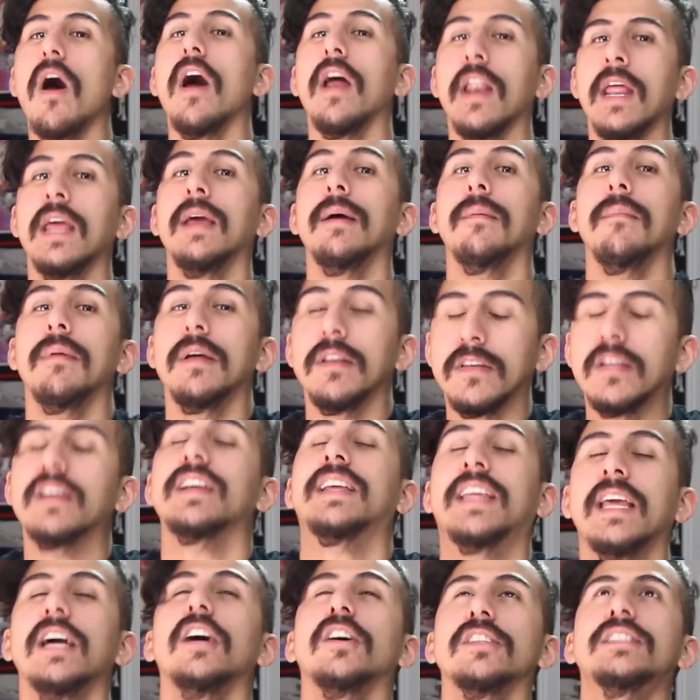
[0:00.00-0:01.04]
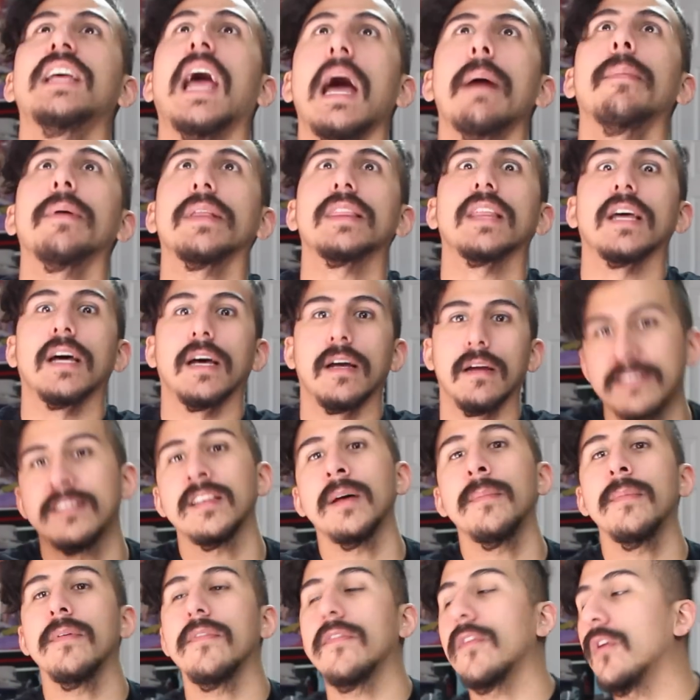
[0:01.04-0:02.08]
want him to kill Tabitha. And
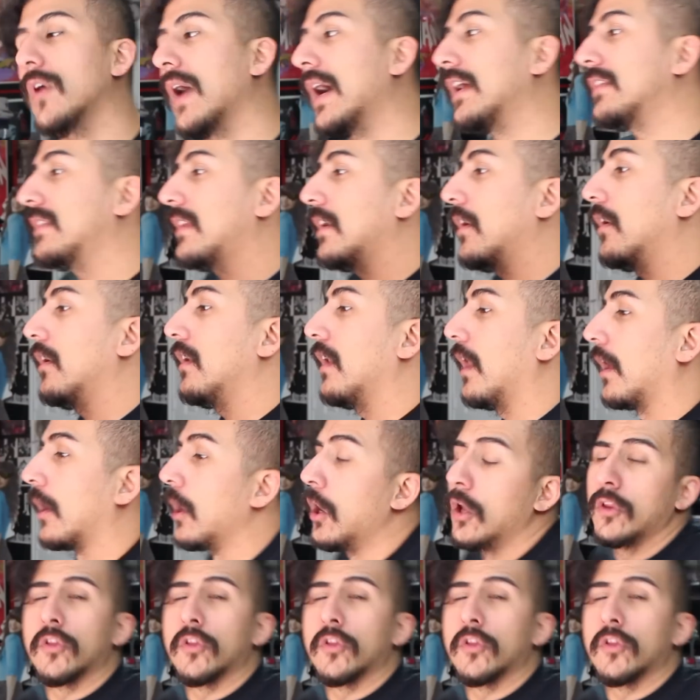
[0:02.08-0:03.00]
some of you out there are like,